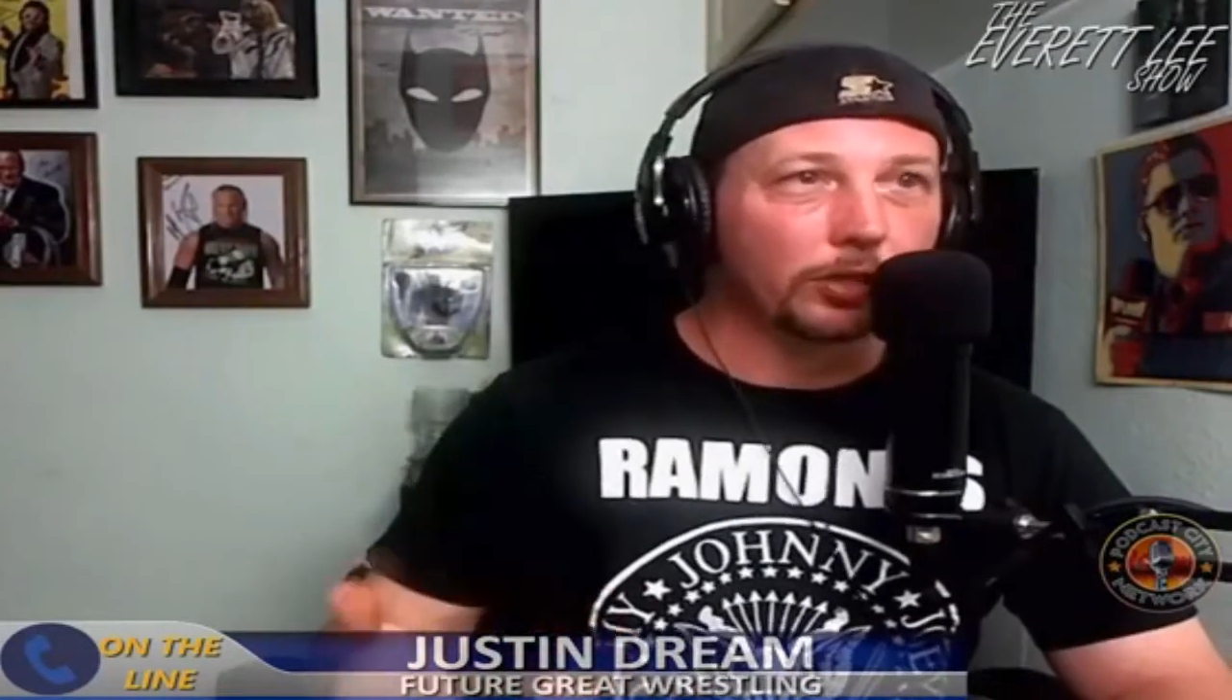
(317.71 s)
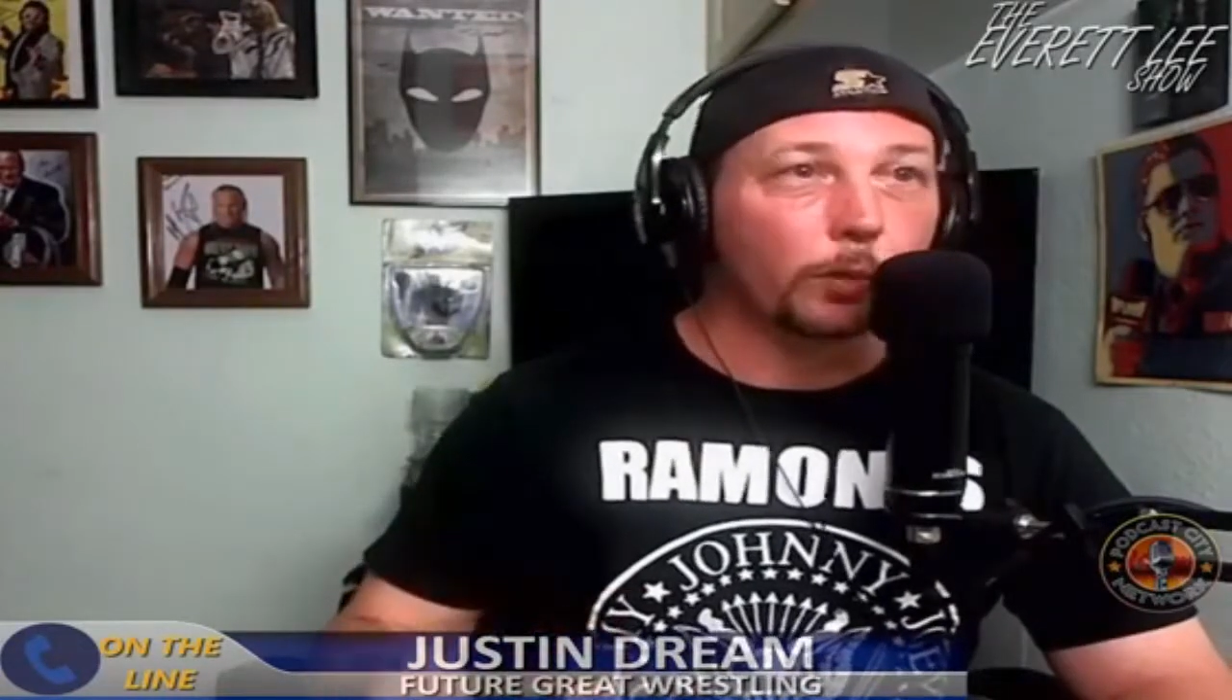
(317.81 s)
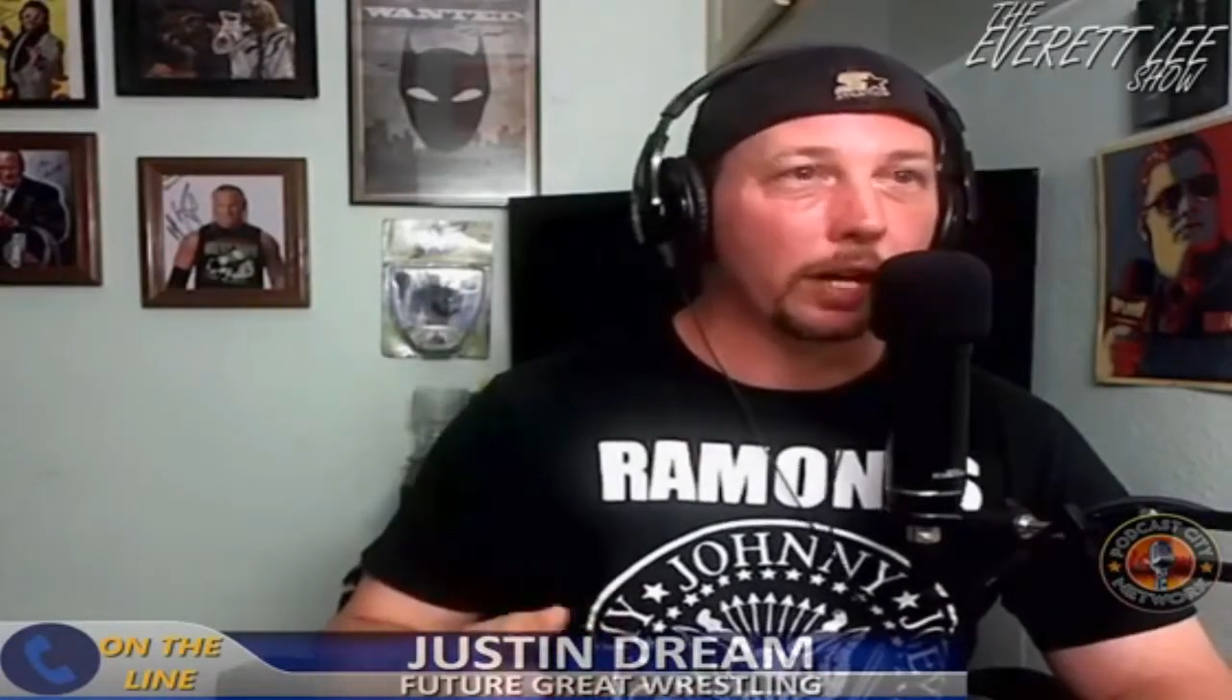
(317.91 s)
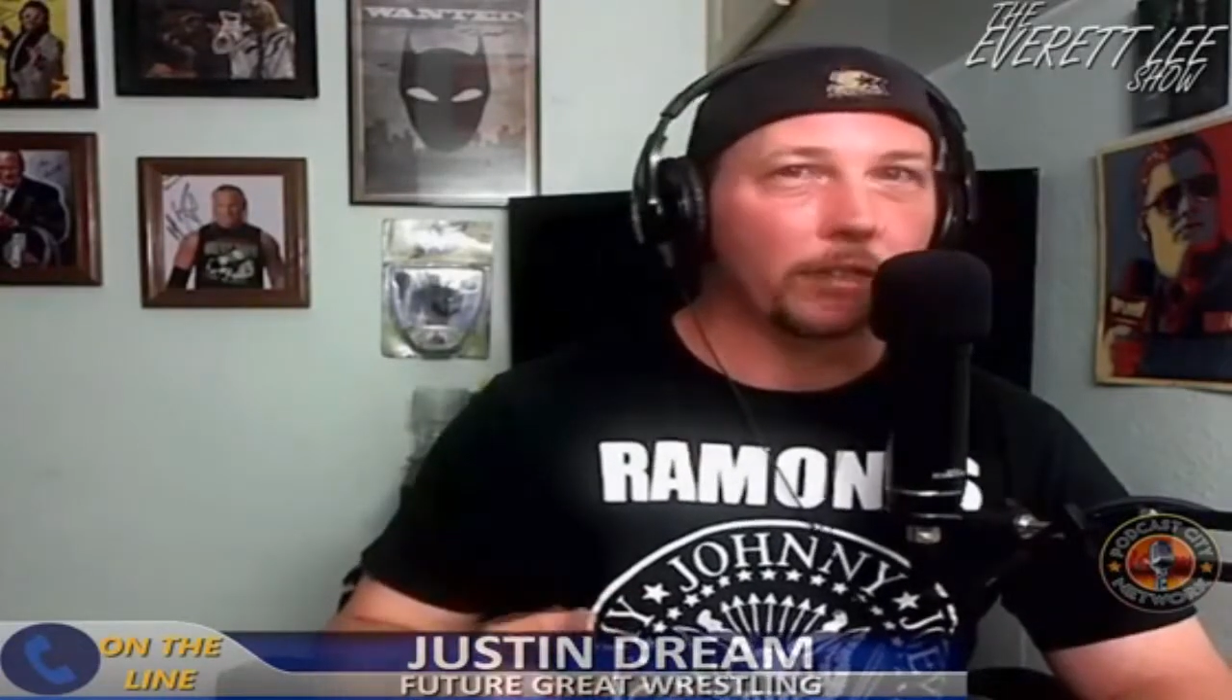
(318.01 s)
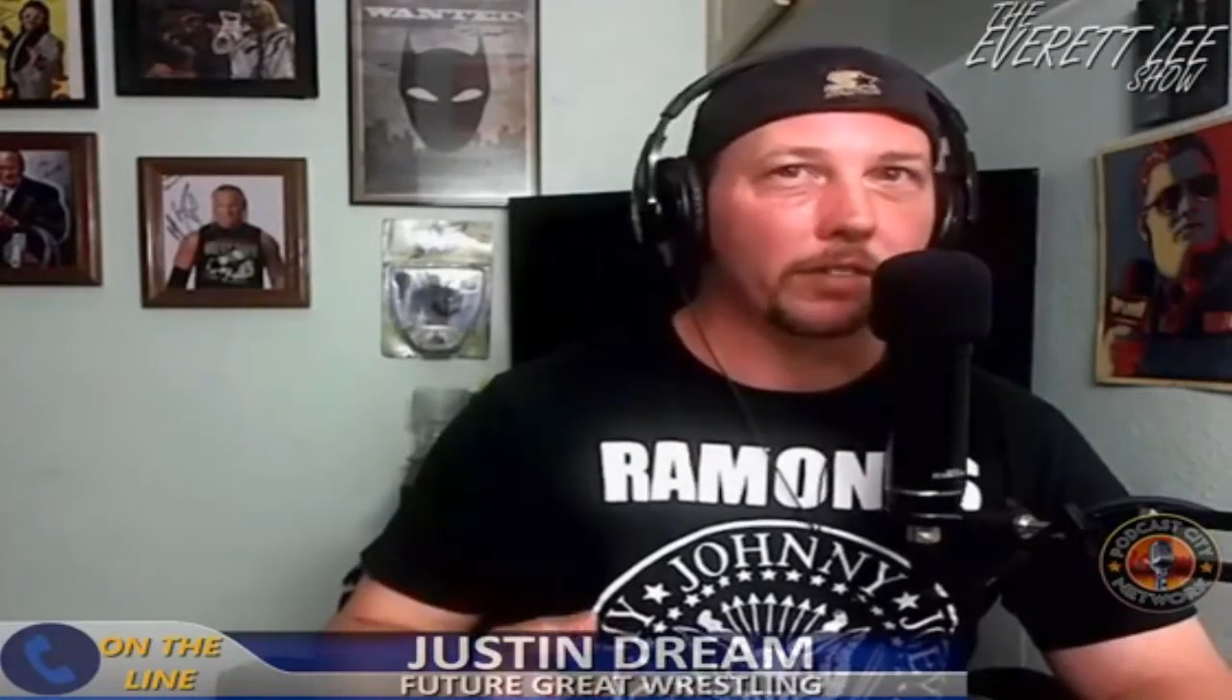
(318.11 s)

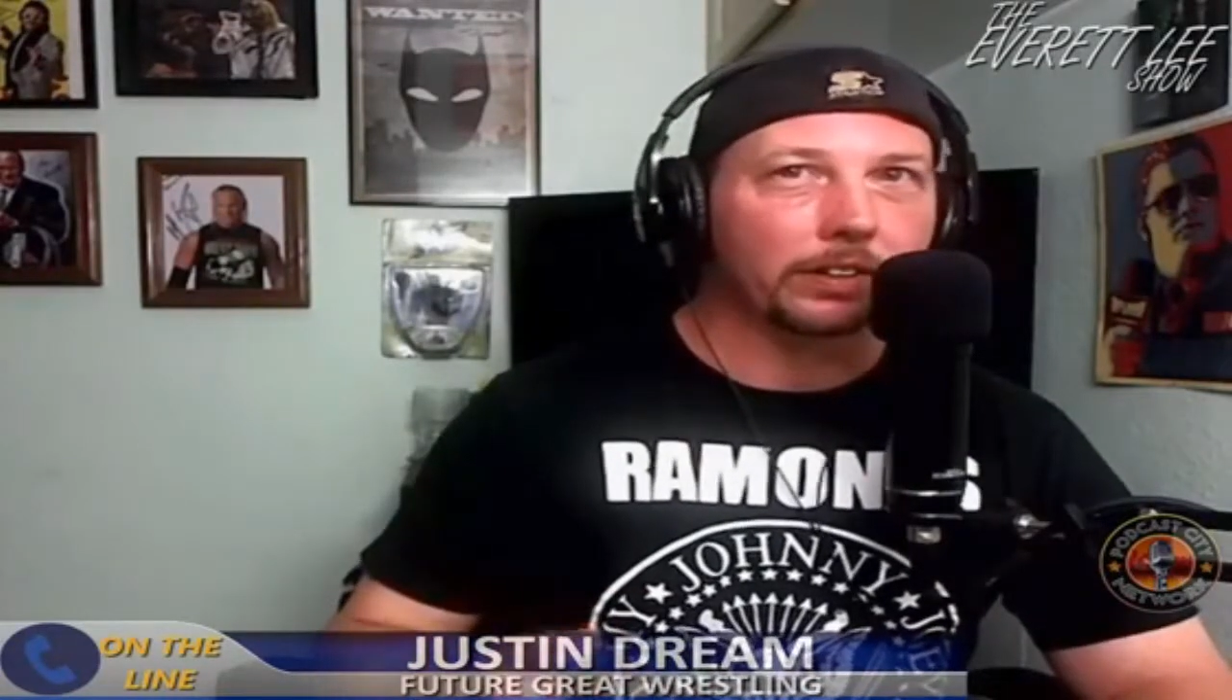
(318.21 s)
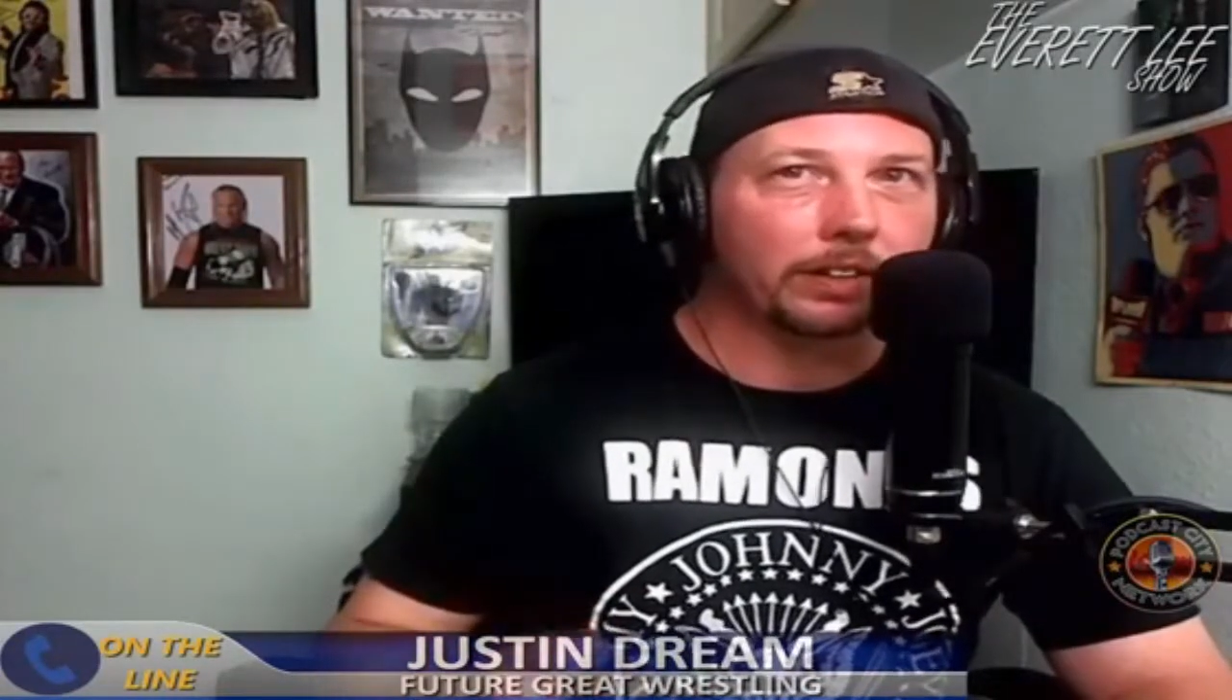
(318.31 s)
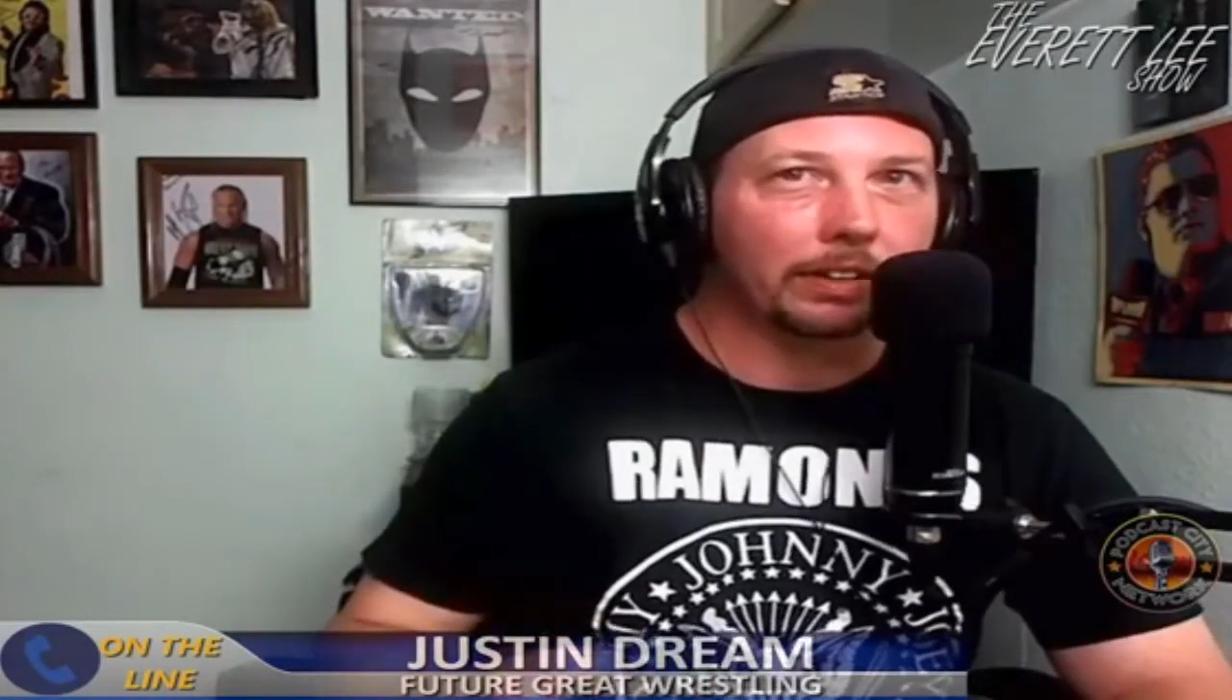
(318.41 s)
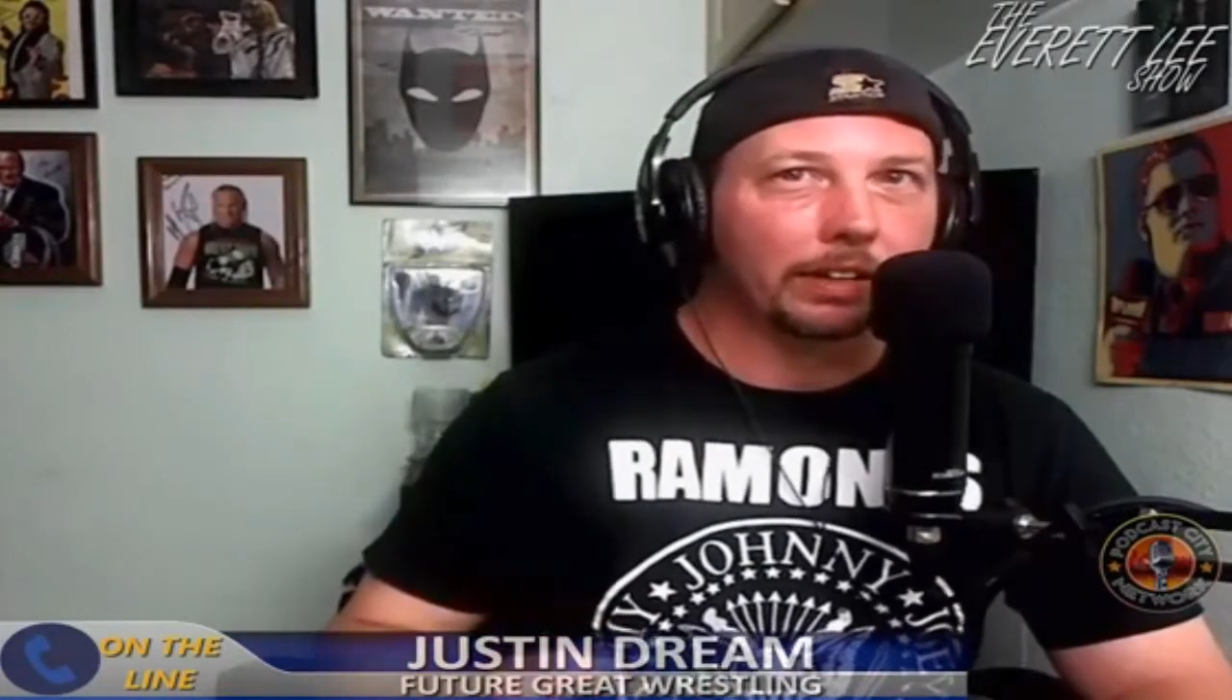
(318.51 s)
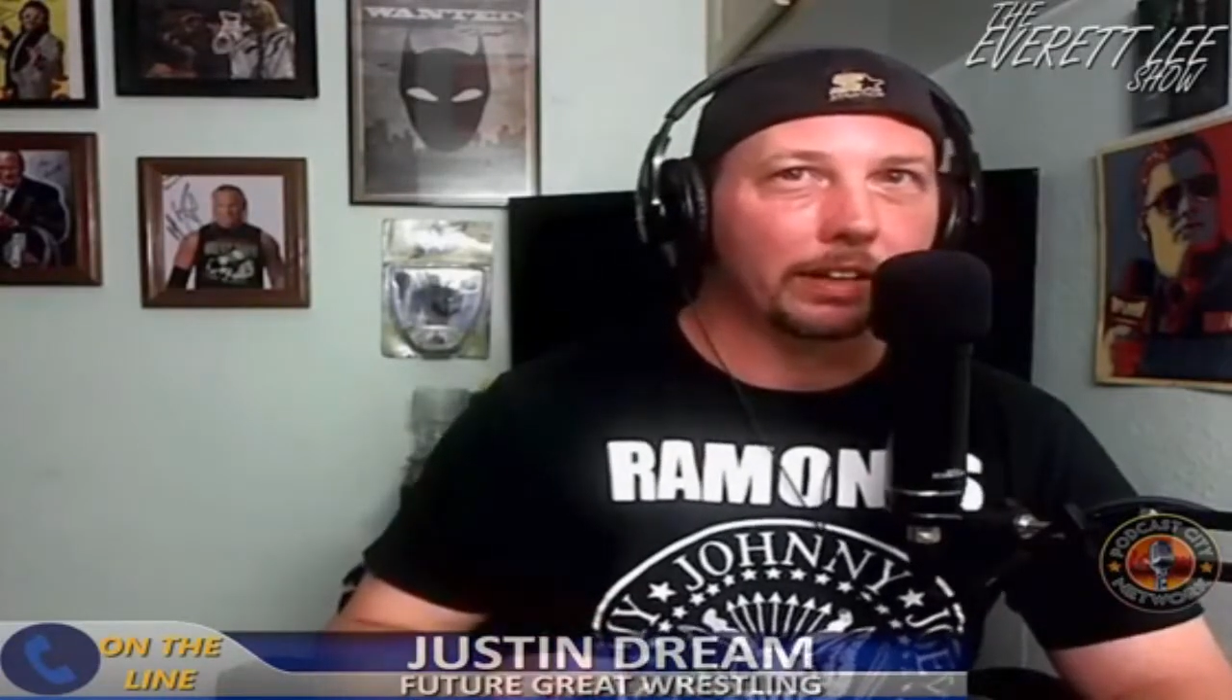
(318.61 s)
doing everything